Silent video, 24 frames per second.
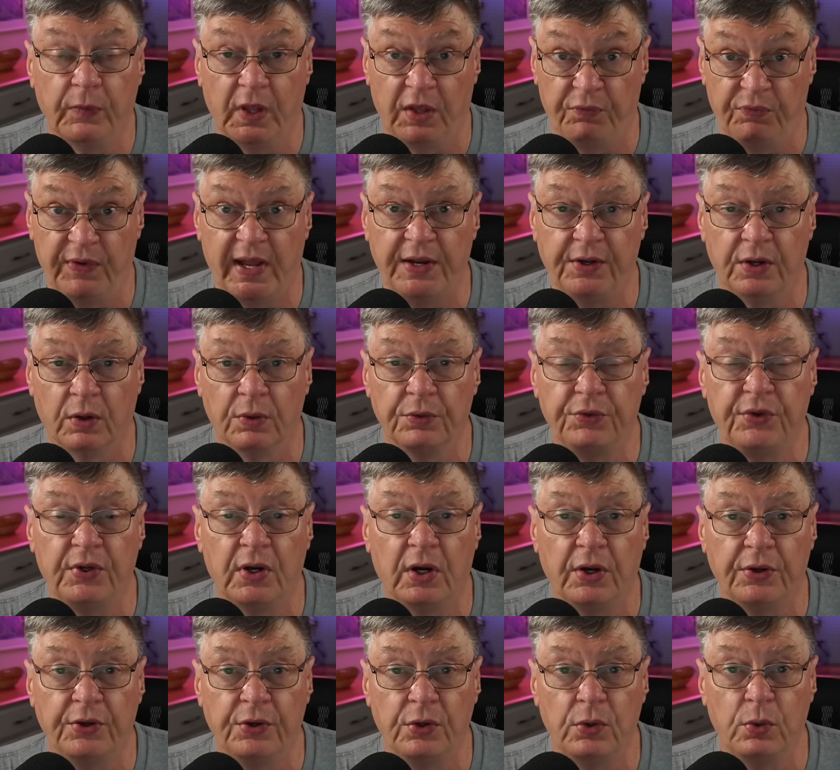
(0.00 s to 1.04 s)
If they don't
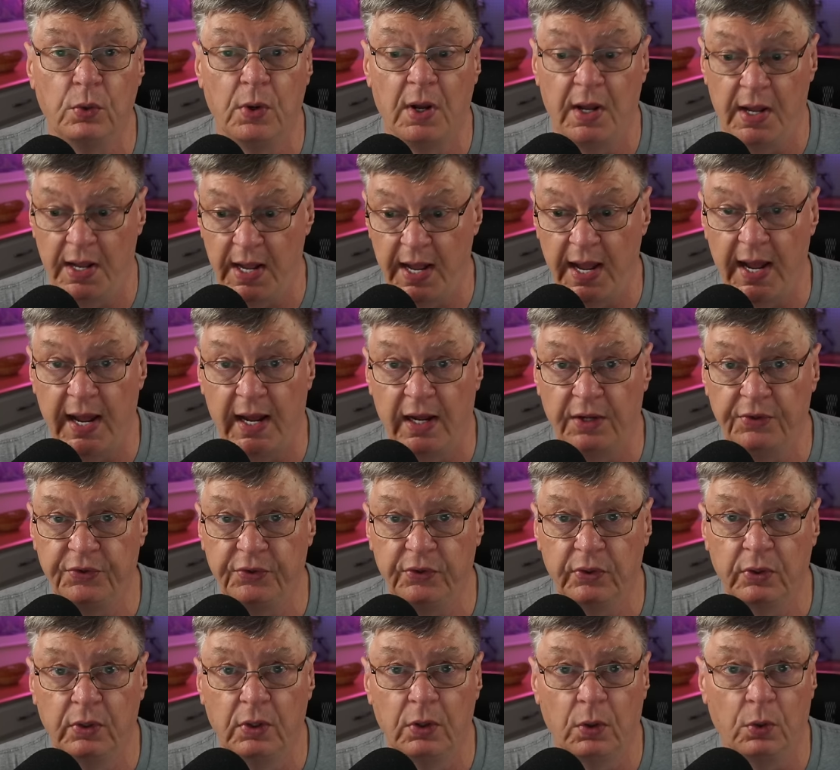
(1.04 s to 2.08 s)
tell you,
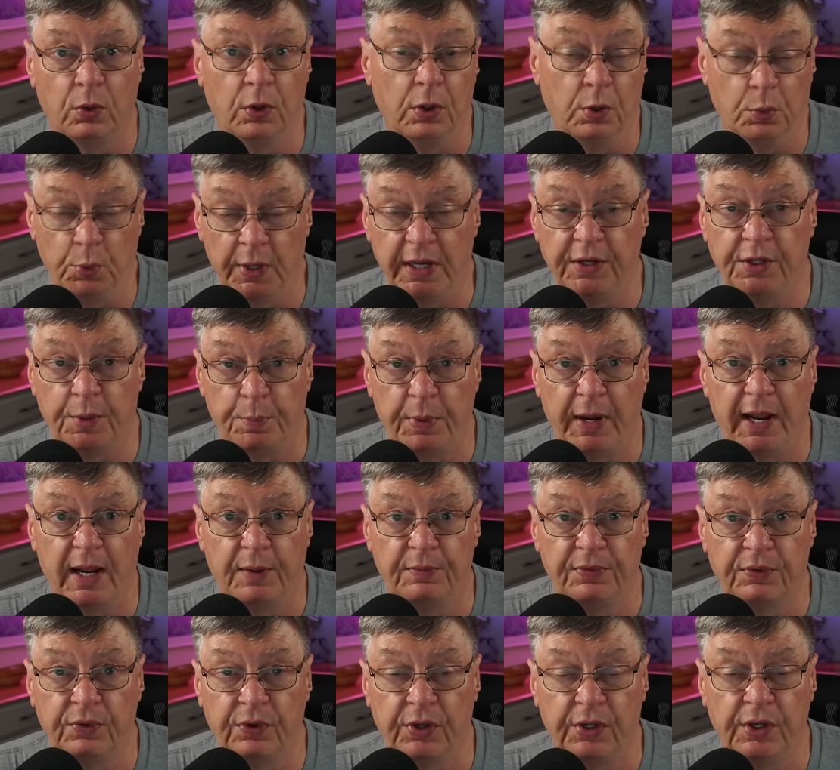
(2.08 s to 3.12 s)
ask or read the
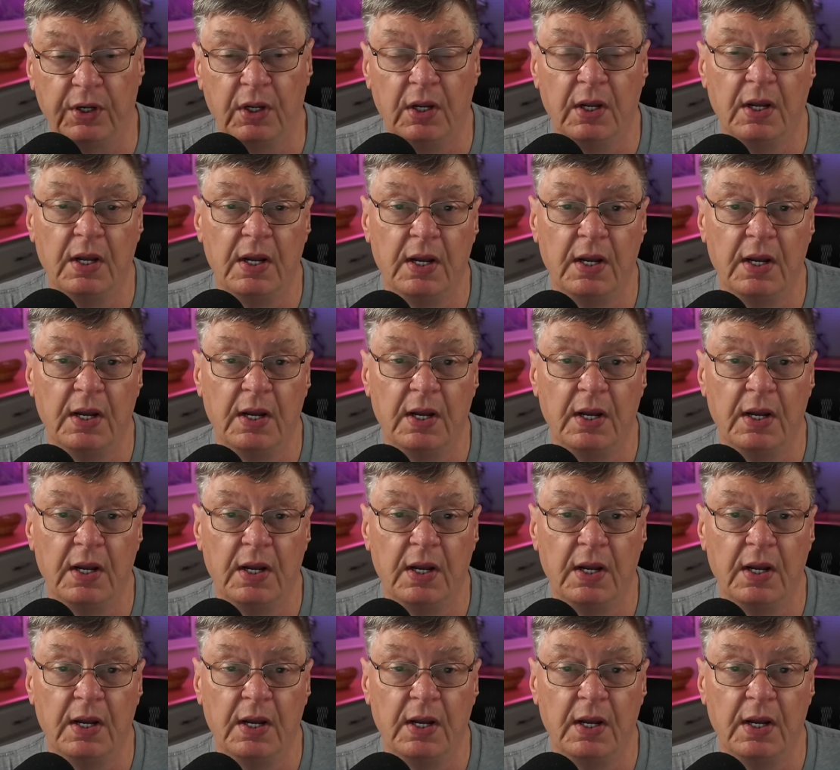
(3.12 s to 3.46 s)
pamphlet